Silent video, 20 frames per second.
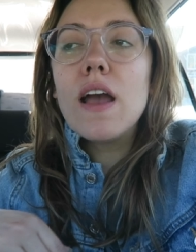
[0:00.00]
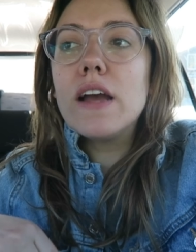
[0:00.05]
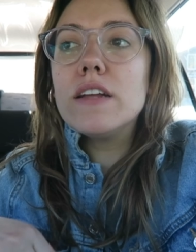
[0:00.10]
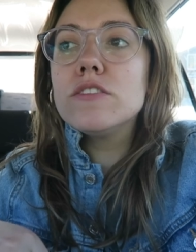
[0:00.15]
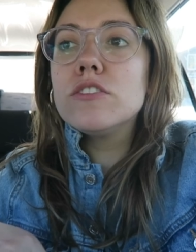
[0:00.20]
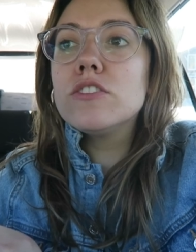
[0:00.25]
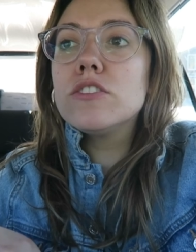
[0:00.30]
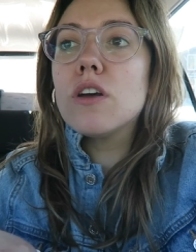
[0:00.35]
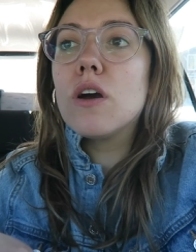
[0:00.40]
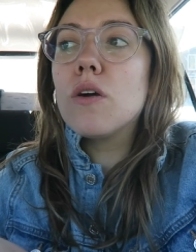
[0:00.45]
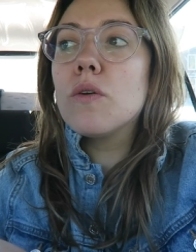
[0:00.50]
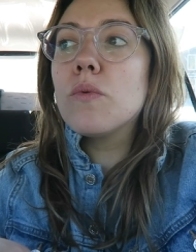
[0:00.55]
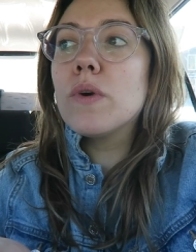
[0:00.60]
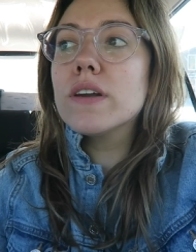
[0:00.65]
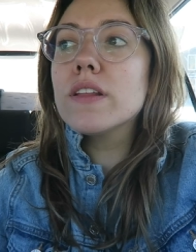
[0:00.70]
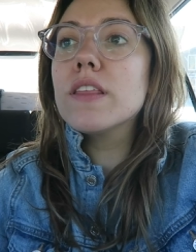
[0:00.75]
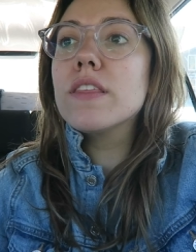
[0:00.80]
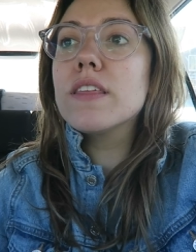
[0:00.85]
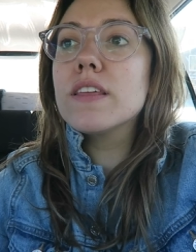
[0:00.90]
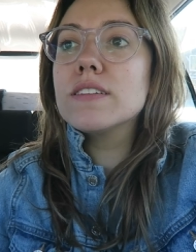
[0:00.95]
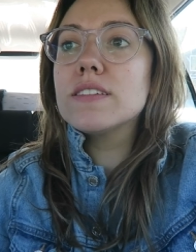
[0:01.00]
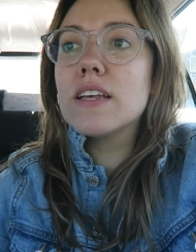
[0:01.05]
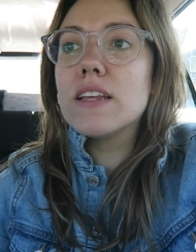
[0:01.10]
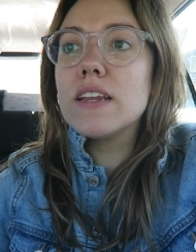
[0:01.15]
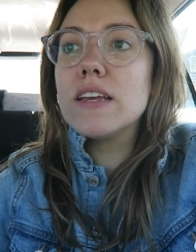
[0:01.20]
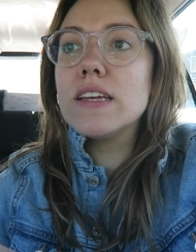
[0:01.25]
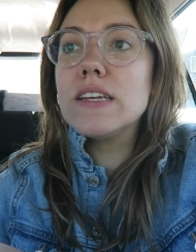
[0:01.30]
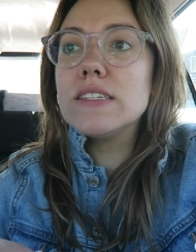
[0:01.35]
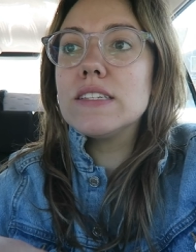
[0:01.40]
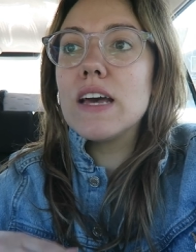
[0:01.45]
And so one of the things
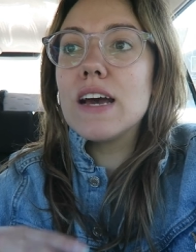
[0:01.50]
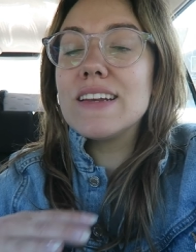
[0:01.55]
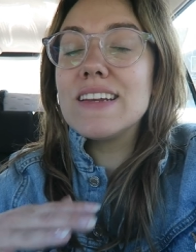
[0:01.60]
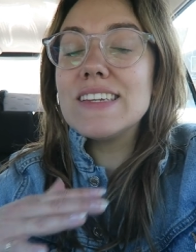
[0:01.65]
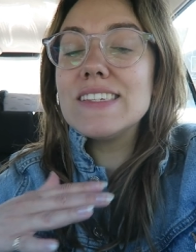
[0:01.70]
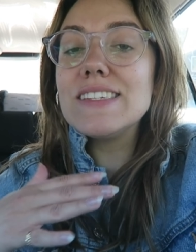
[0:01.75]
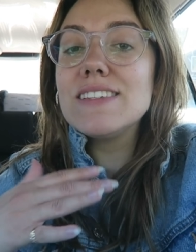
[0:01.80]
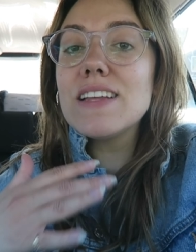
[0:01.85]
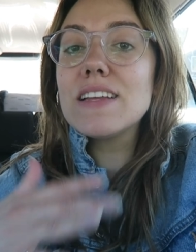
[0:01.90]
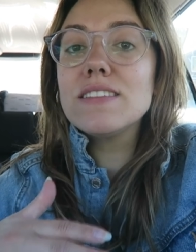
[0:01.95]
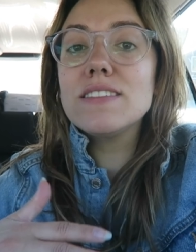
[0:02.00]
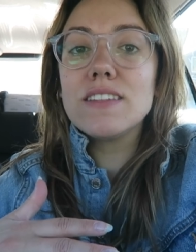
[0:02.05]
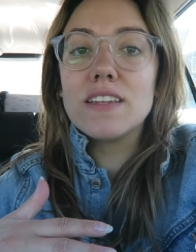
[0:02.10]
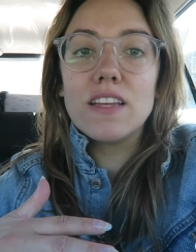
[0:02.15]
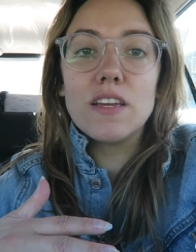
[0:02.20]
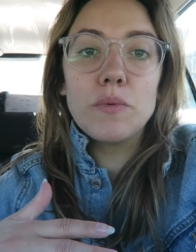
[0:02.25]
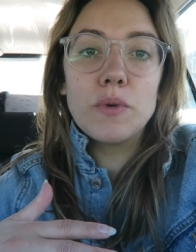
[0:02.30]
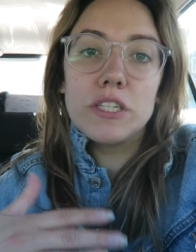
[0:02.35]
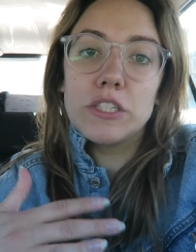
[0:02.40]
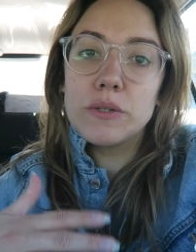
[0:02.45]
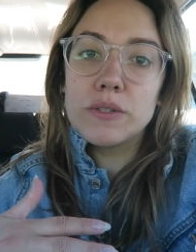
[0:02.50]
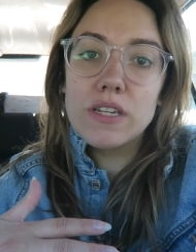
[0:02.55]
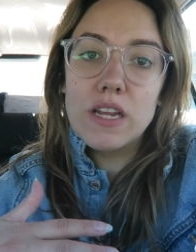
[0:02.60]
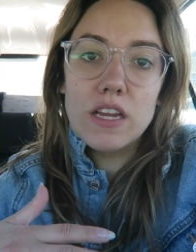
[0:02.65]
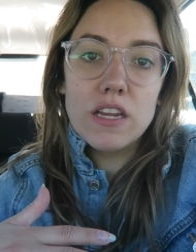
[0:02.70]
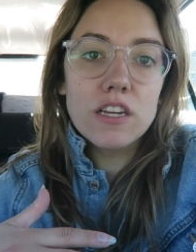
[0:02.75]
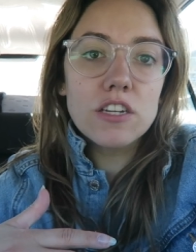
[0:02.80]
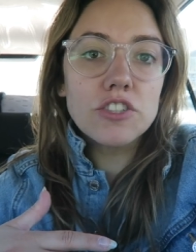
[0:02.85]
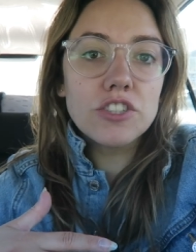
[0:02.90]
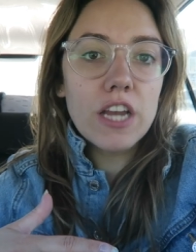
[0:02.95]
that is a necessity when you're
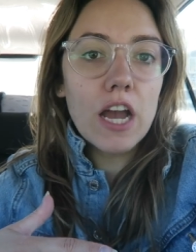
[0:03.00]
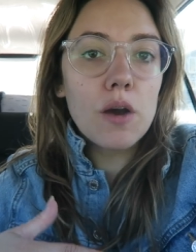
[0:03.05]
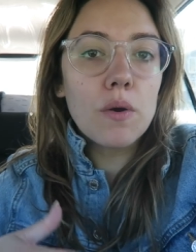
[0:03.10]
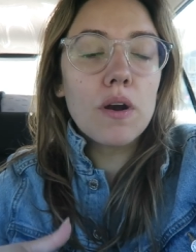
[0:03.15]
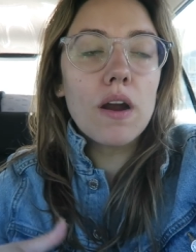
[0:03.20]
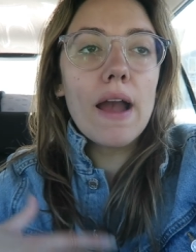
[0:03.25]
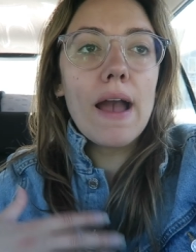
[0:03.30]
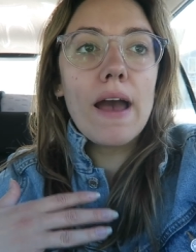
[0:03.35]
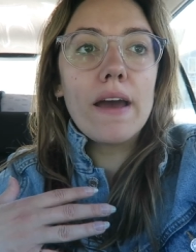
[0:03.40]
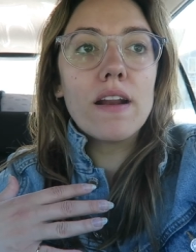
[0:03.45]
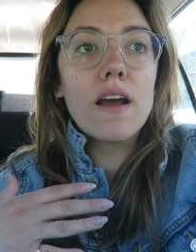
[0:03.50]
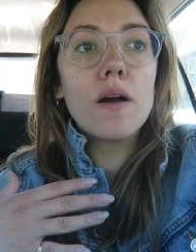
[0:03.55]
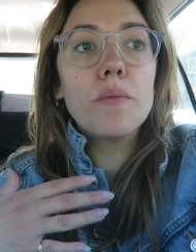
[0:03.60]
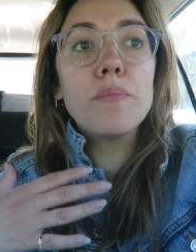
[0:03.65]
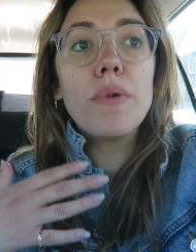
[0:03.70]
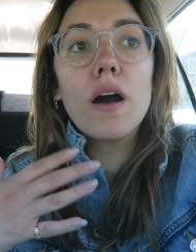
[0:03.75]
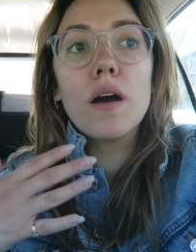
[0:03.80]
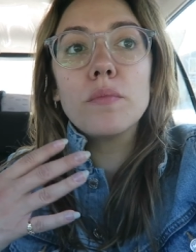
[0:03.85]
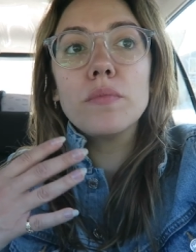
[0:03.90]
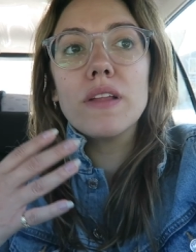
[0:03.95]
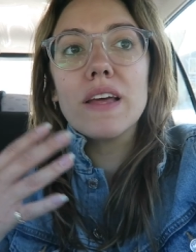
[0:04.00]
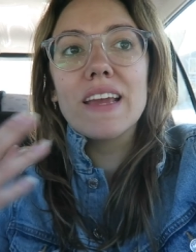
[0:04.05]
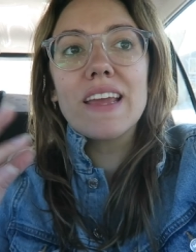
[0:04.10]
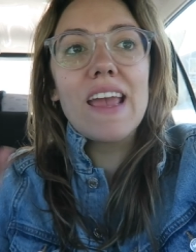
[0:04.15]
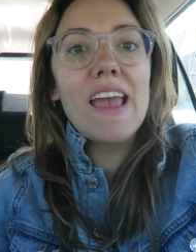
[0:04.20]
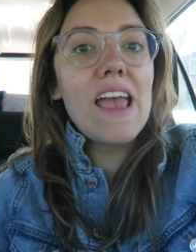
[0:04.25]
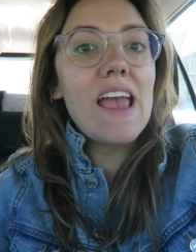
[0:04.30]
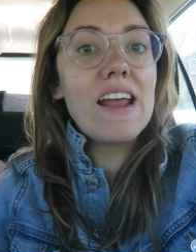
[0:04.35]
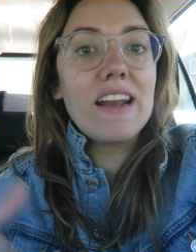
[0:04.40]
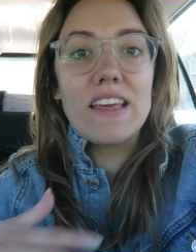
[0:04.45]
taking a shower at a
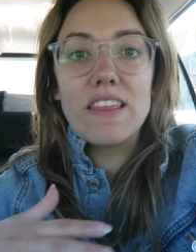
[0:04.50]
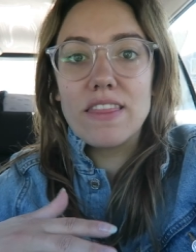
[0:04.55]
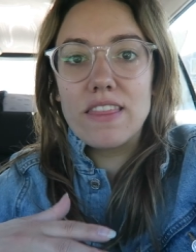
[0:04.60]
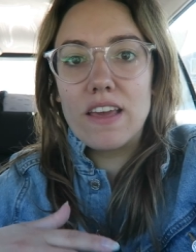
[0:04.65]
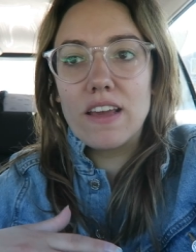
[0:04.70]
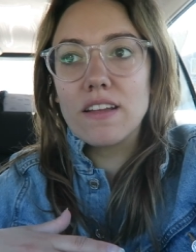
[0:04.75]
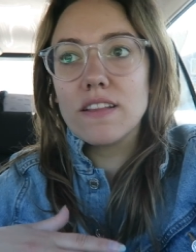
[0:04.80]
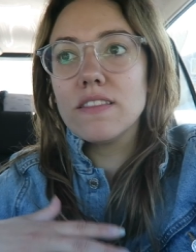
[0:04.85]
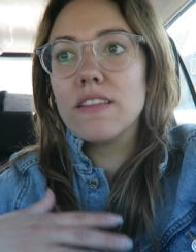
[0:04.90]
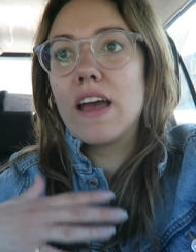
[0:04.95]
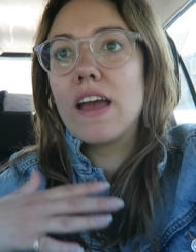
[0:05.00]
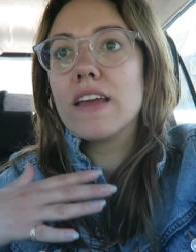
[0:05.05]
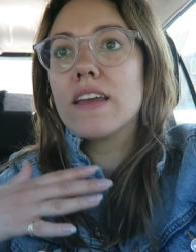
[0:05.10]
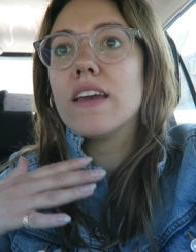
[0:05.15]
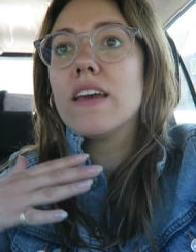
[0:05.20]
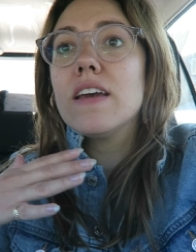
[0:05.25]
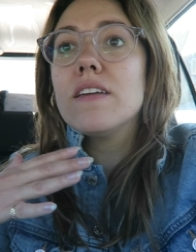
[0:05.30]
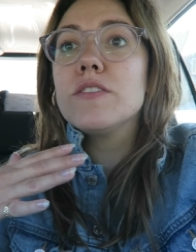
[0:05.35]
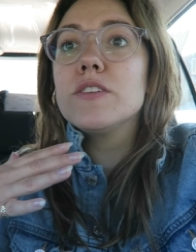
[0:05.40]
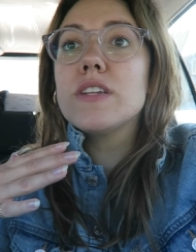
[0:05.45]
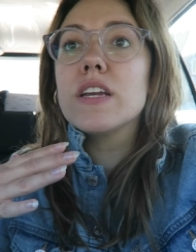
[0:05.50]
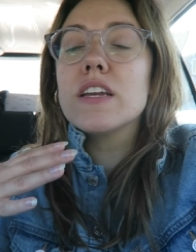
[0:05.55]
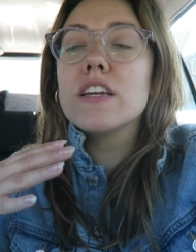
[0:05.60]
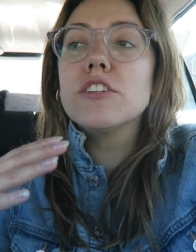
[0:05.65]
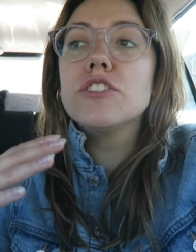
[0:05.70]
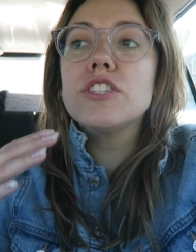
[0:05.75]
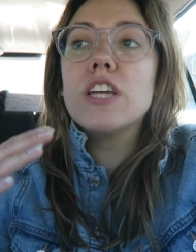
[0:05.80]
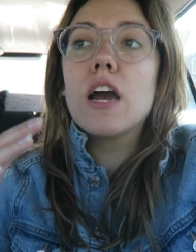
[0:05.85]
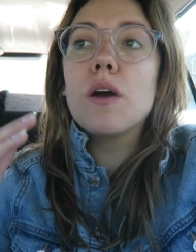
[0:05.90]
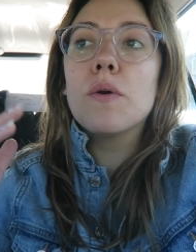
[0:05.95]
public anything, like if you're
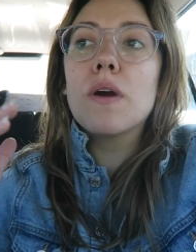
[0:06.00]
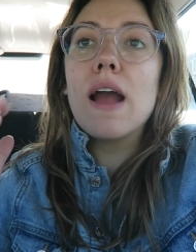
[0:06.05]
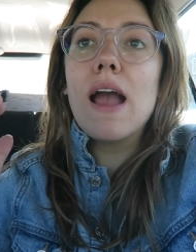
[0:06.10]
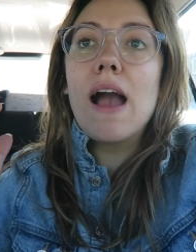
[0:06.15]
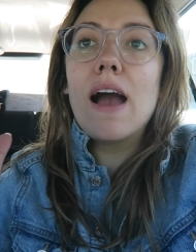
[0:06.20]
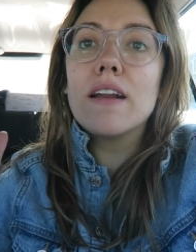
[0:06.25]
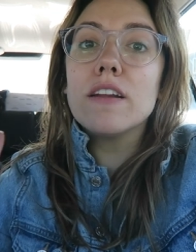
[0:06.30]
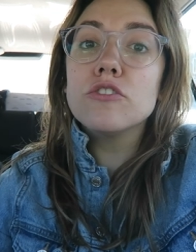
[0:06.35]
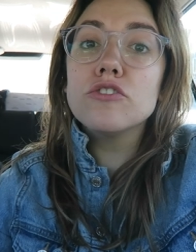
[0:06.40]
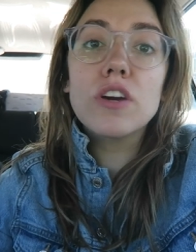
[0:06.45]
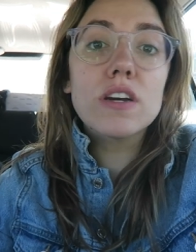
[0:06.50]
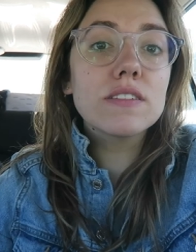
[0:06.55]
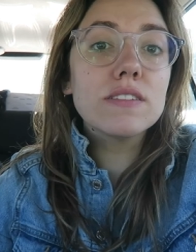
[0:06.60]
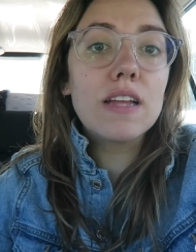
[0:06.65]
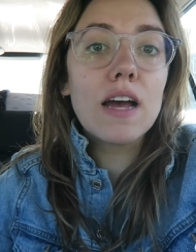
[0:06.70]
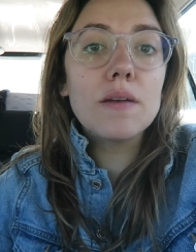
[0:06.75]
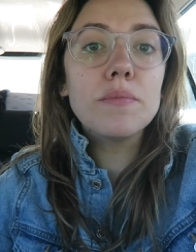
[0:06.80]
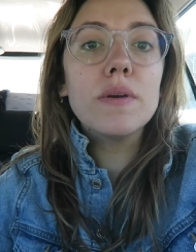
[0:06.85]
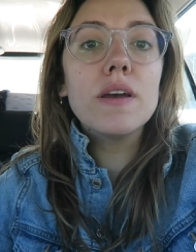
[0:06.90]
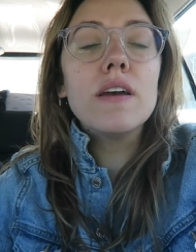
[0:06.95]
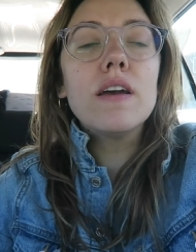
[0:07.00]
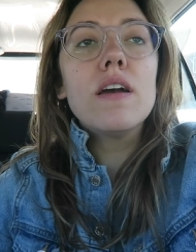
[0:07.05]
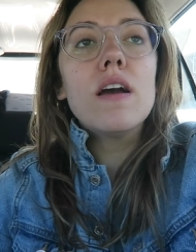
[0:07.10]
taking a shower at a truck stop,